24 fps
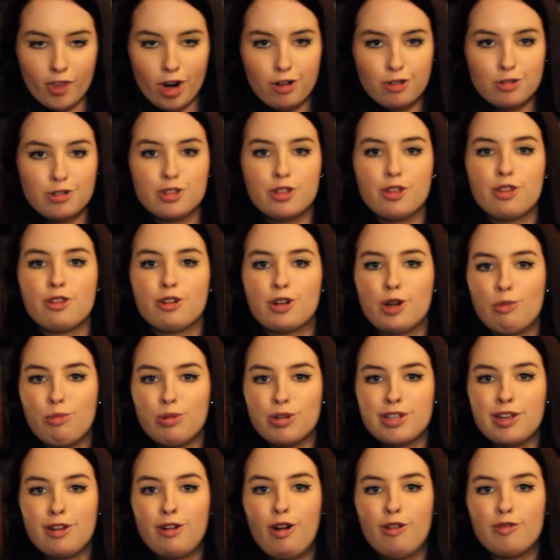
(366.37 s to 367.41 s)
there's a
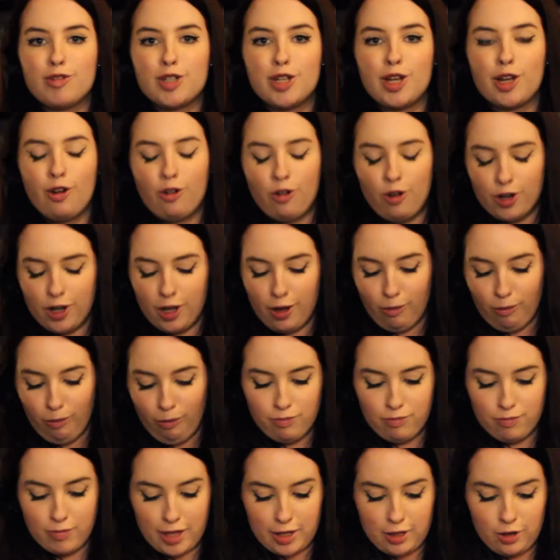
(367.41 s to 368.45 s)
30% off sticker on it.
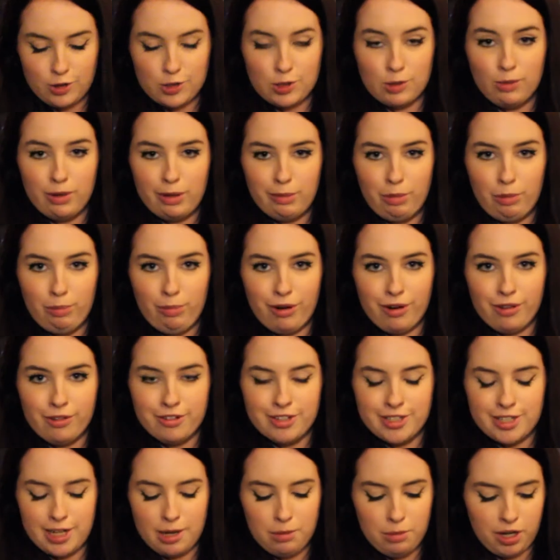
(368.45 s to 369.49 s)
That also might be part of the
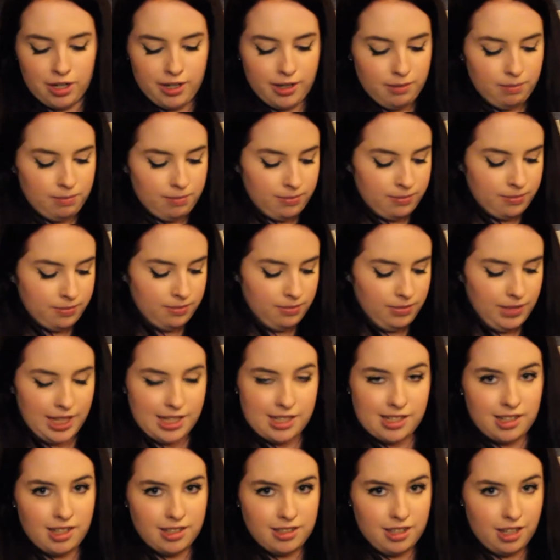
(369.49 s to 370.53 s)
reason I bought it.
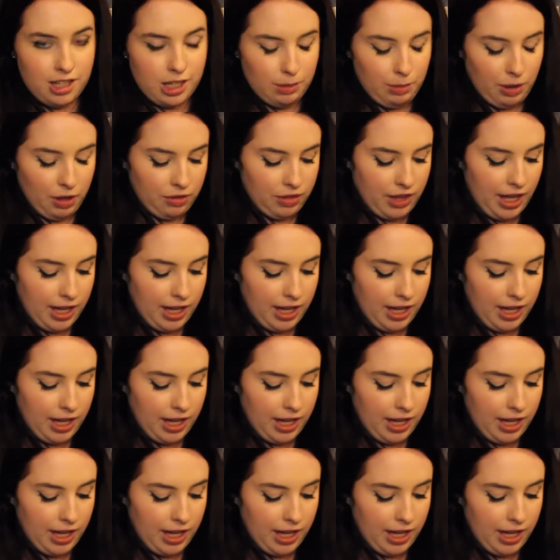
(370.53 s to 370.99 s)
Let's not talk about